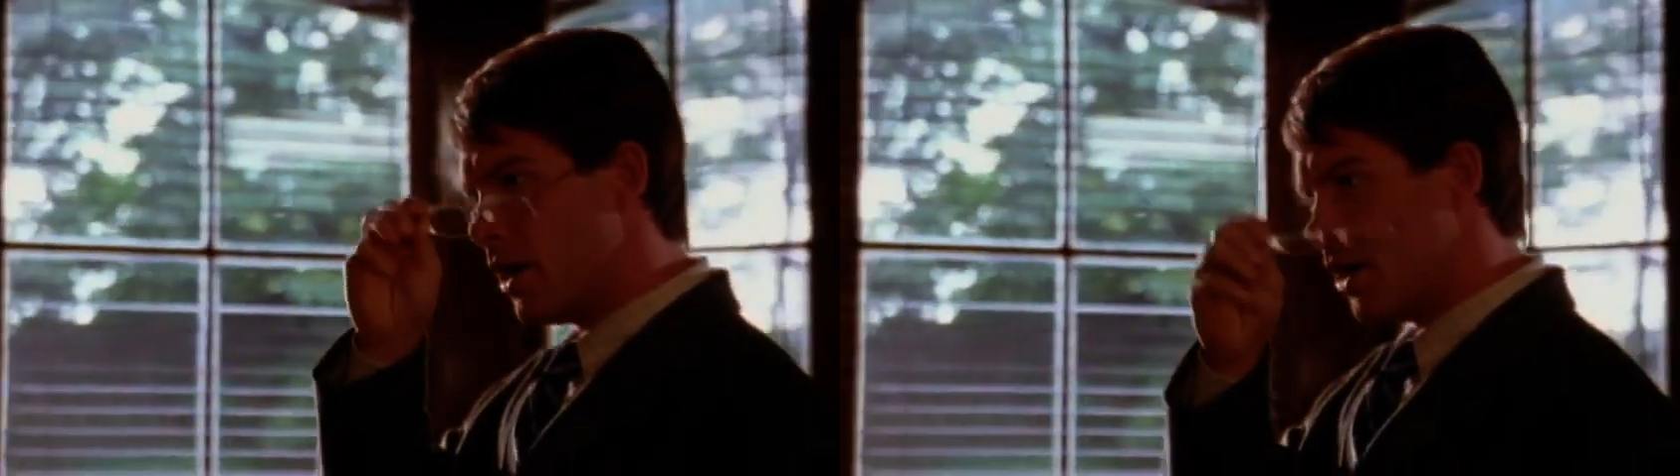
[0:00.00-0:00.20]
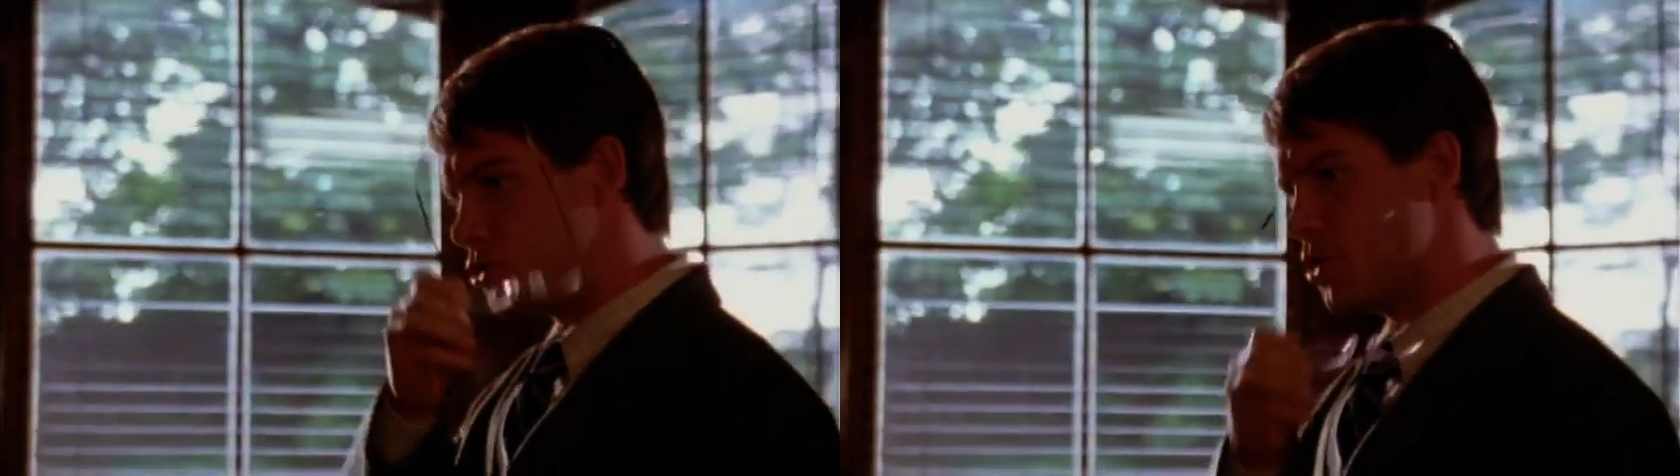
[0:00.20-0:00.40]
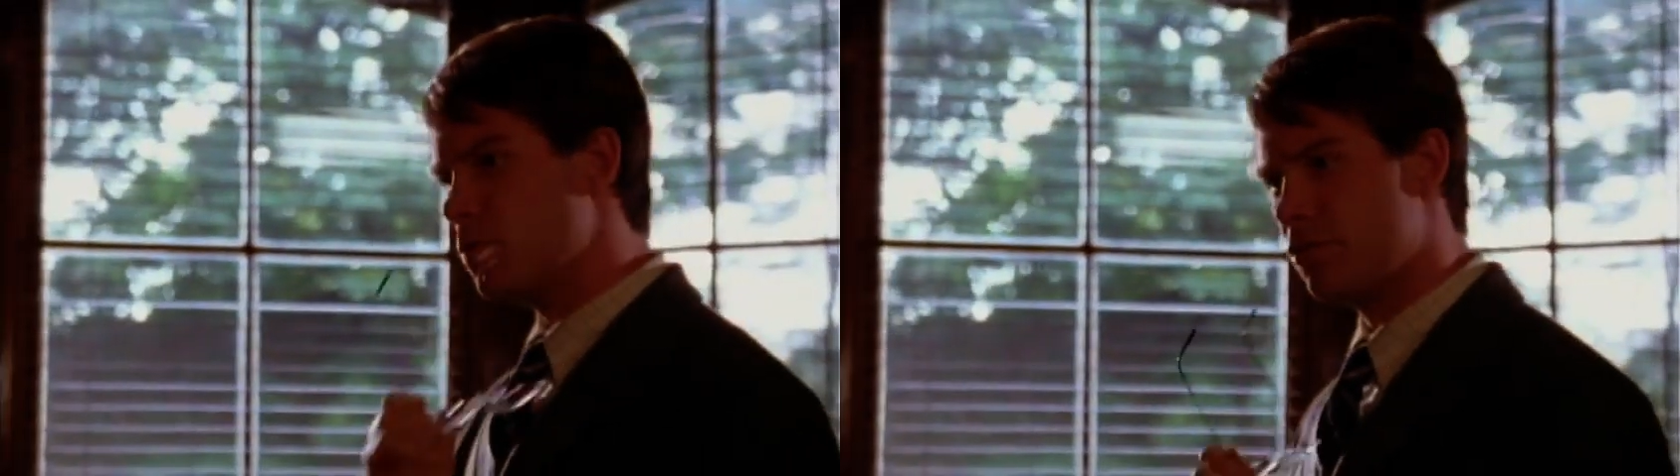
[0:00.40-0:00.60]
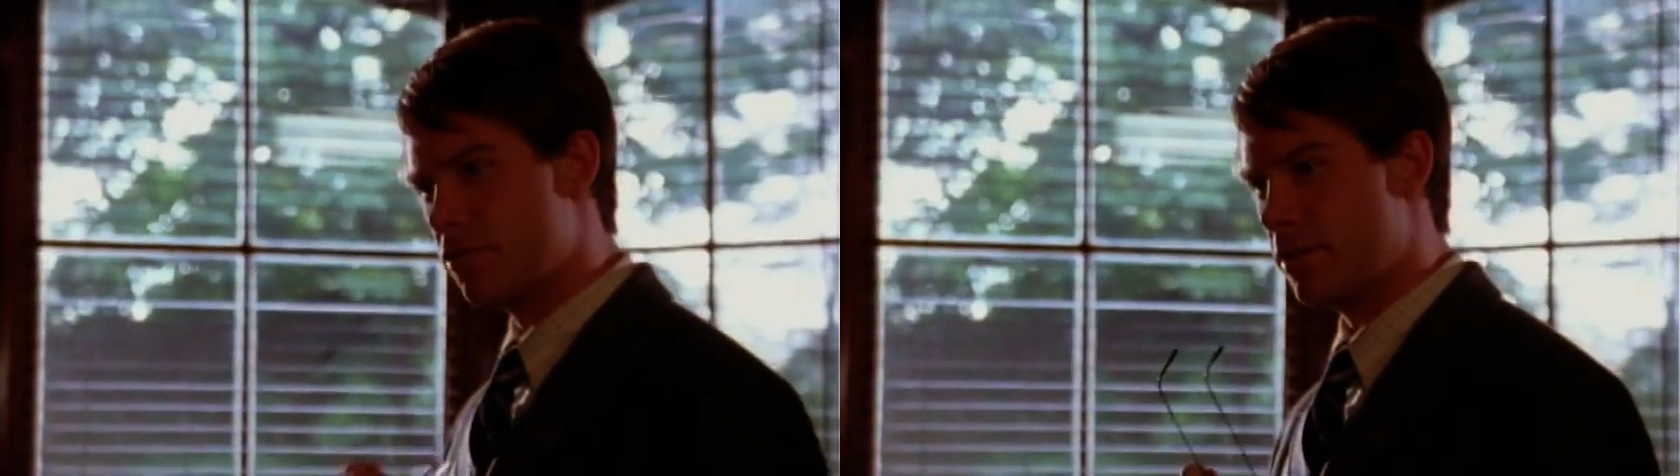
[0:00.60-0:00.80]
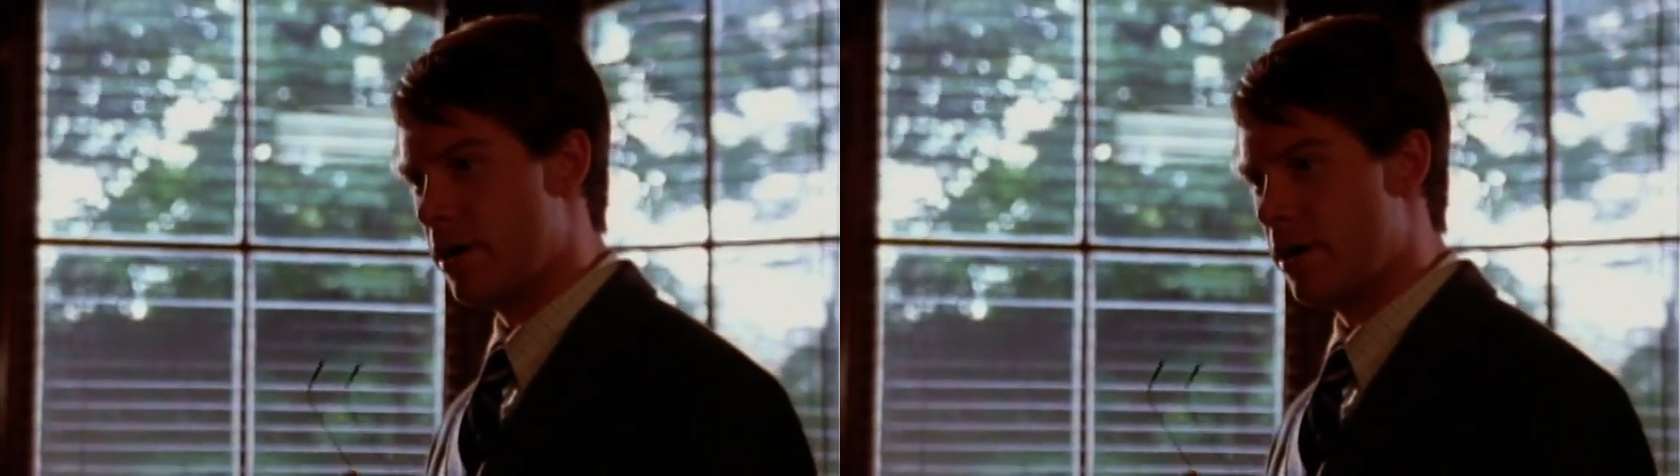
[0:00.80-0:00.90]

Now, she wasn't